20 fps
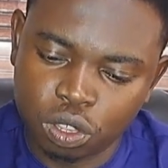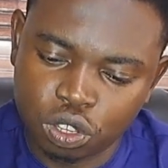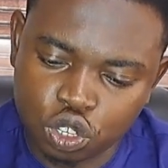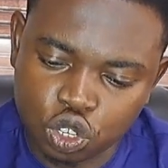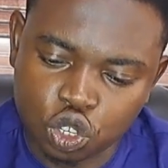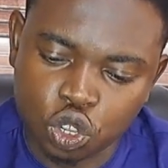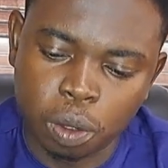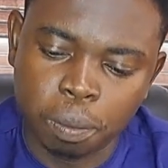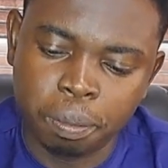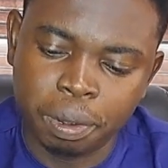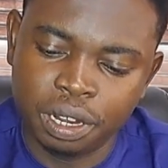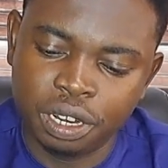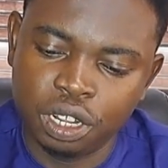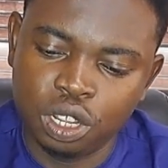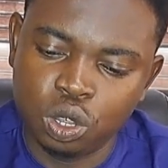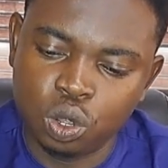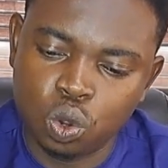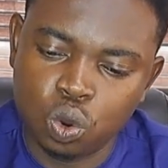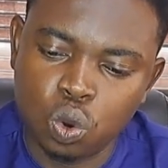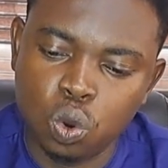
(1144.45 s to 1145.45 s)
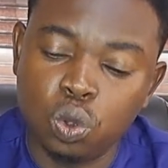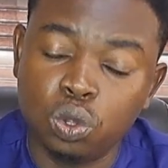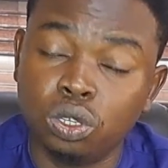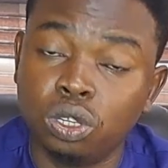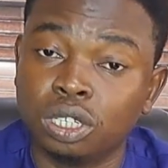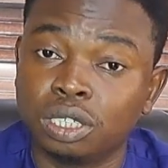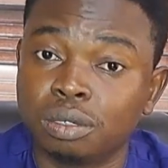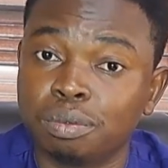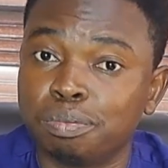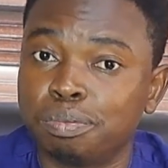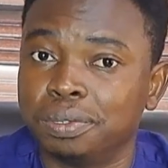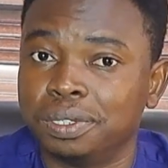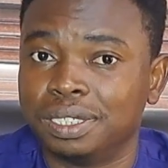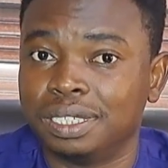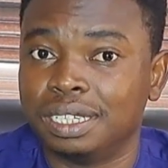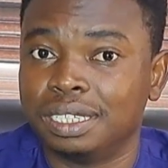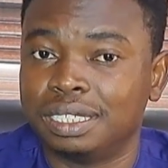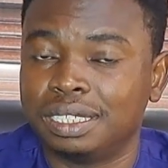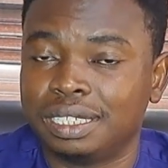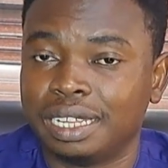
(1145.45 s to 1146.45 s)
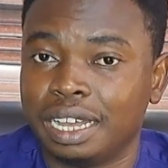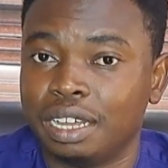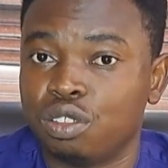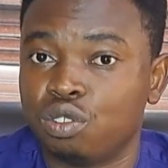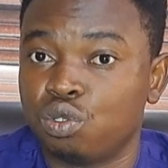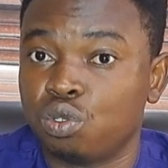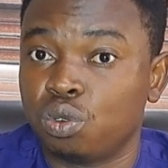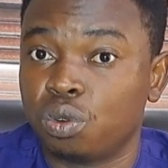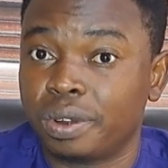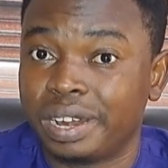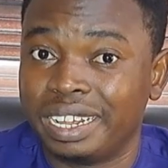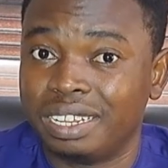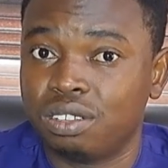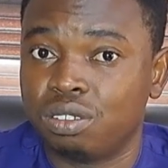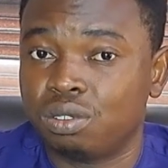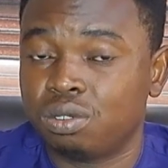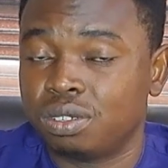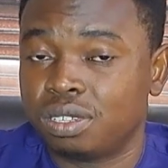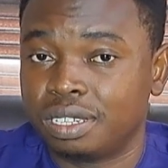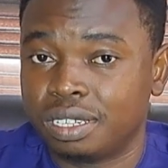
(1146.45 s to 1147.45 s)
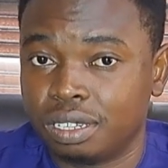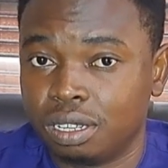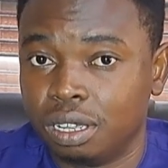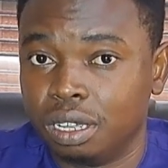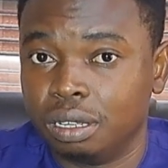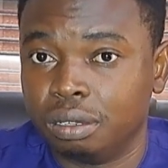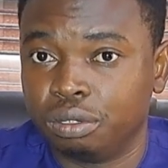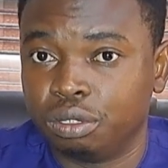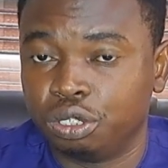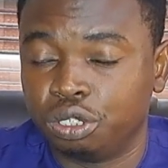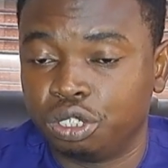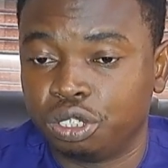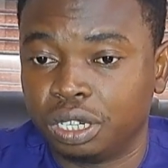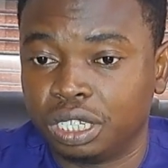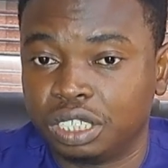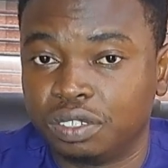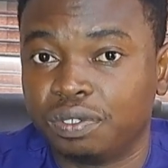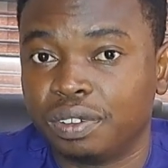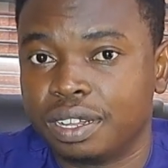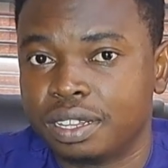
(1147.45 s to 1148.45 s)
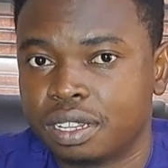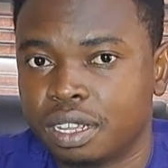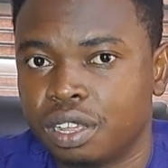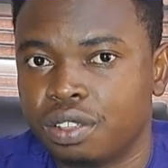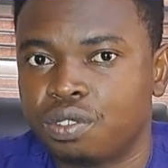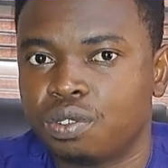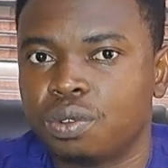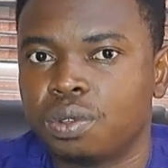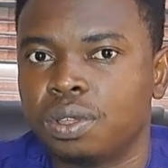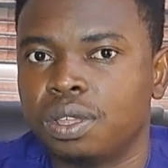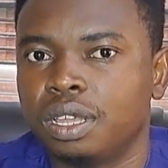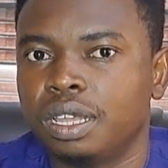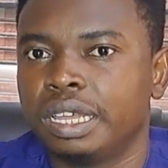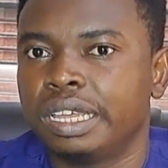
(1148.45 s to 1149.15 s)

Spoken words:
Somebody who doesn't possess title rights to transfer title